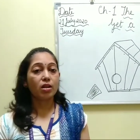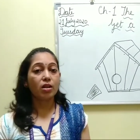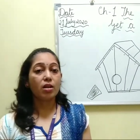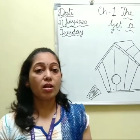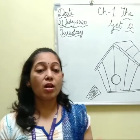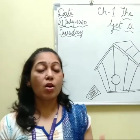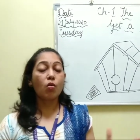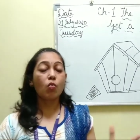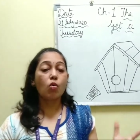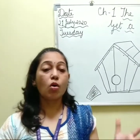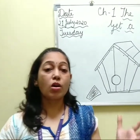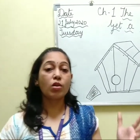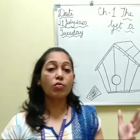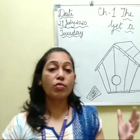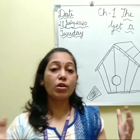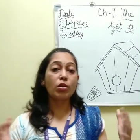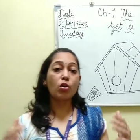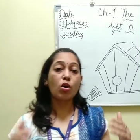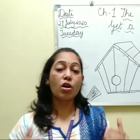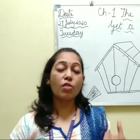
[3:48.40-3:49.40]
Now what
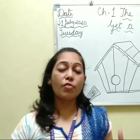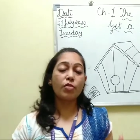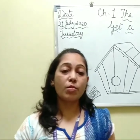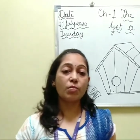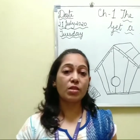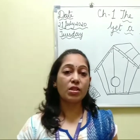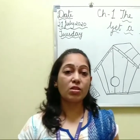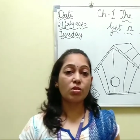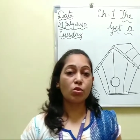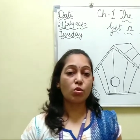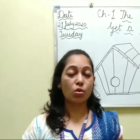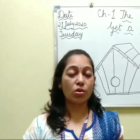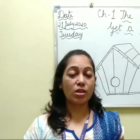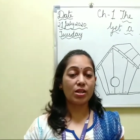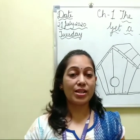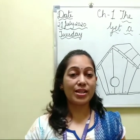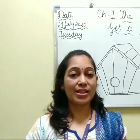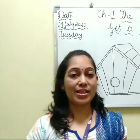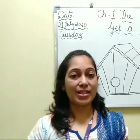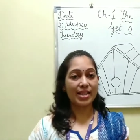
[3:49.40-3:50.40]
we got from the story
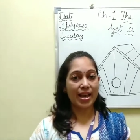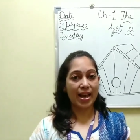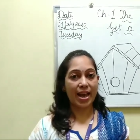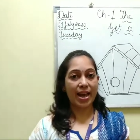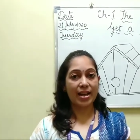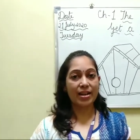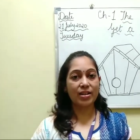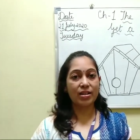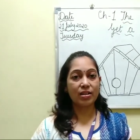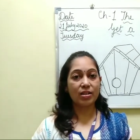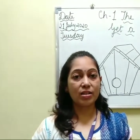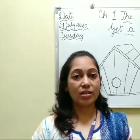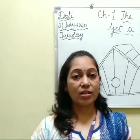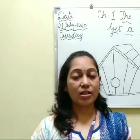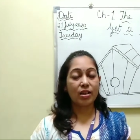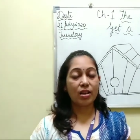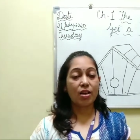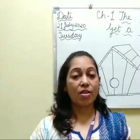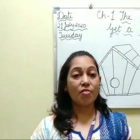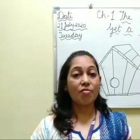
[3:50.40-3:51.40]
is that
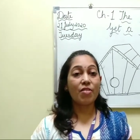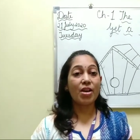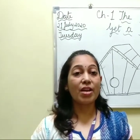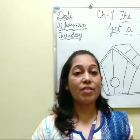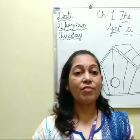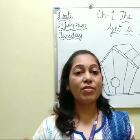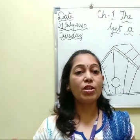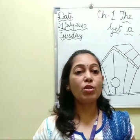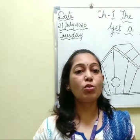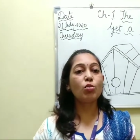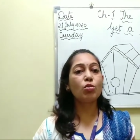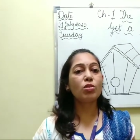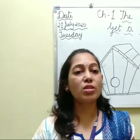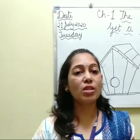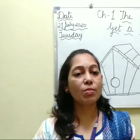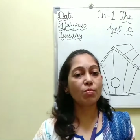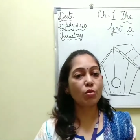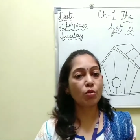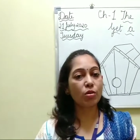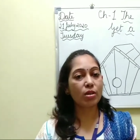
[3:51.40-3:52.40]
when we do
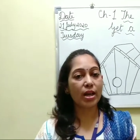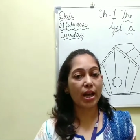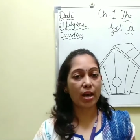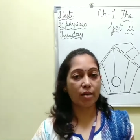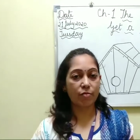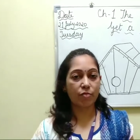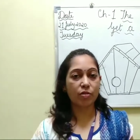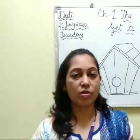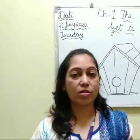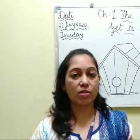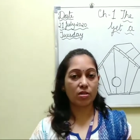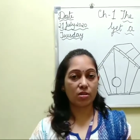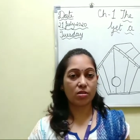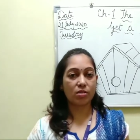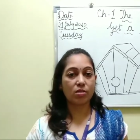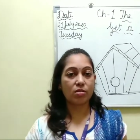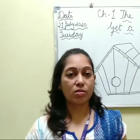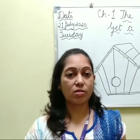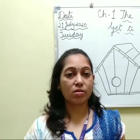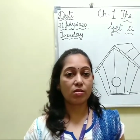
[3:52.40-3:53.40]
some good
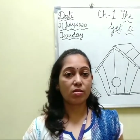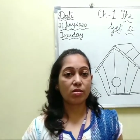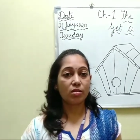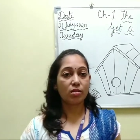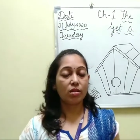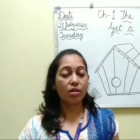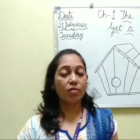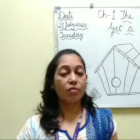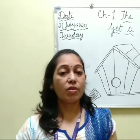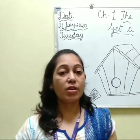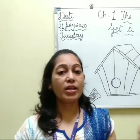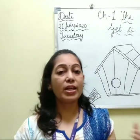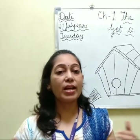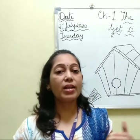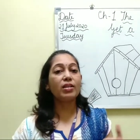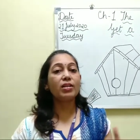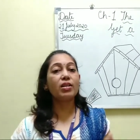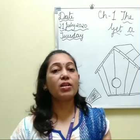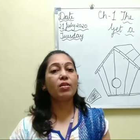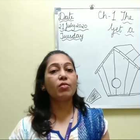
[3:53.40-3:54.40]
efforts, we
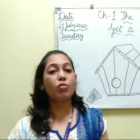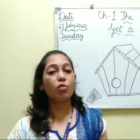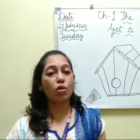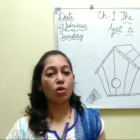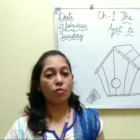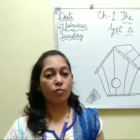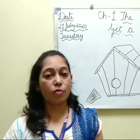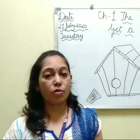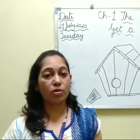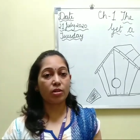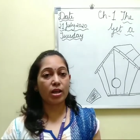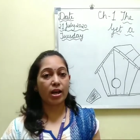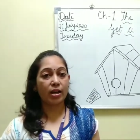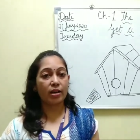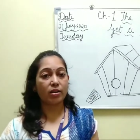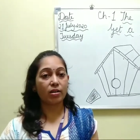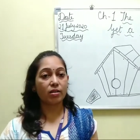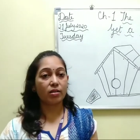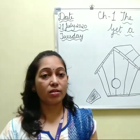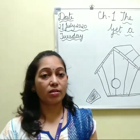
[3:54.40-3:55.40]
get the reward for
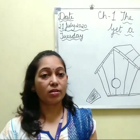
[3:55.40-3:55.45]
that.